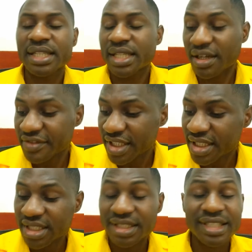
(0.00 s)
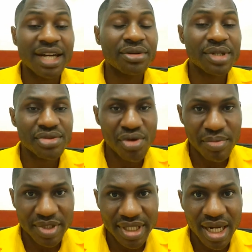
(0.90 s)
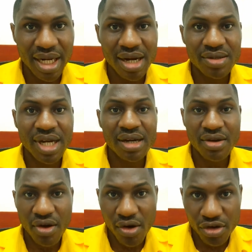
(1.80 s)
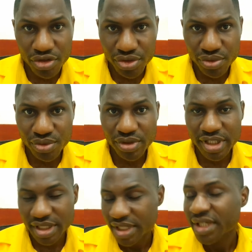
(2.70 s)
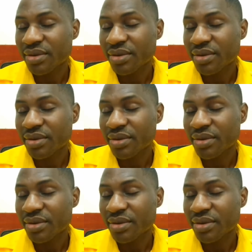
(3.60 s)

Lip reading: Then after that, they are going to open the account and call you, okay?